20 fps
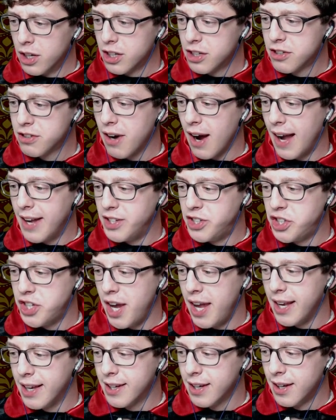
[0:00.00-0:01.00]
cried
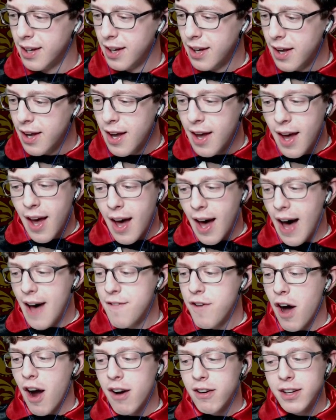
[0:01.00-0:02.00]
Jake. "I've
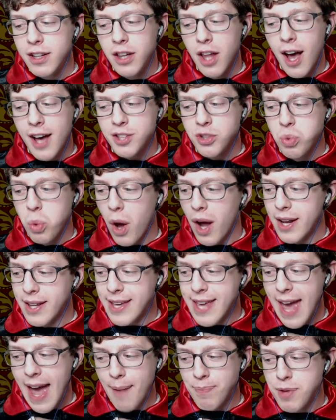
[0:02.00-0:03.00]
already lost one,
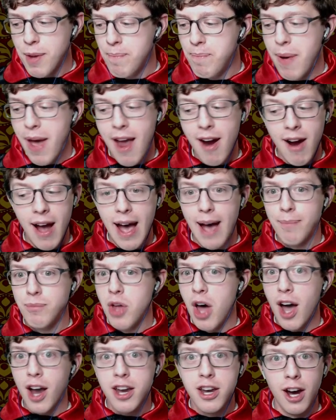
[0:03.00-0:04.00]
Captain Bear. I'm
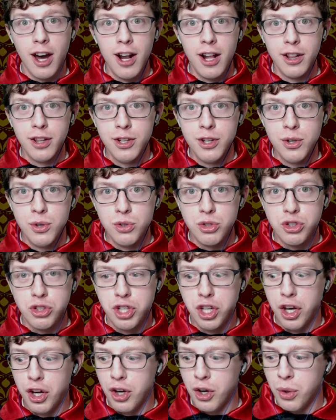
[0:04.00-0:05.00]
not gonna lose
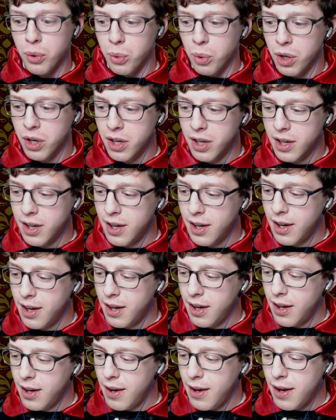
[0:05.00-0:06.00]
two."
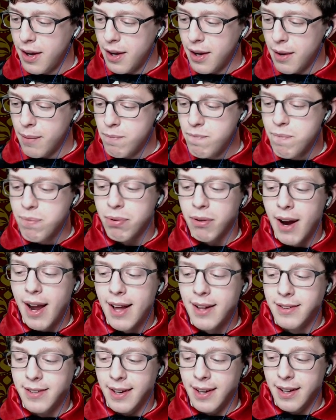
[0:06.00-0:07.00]

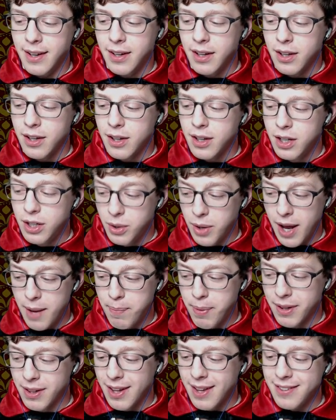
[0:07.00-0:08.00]
Brandon, who had
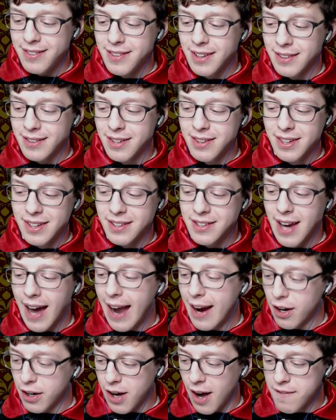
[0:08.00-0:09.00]
been listening to the
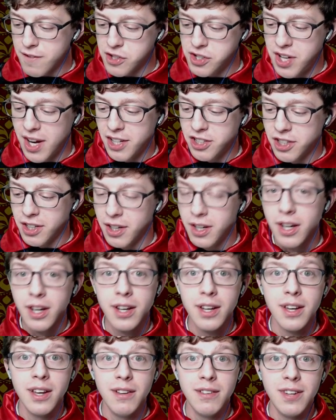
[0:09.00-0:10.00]
entire conversation,
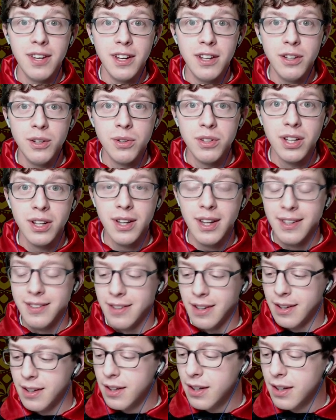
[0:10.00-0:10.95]
continued to listen.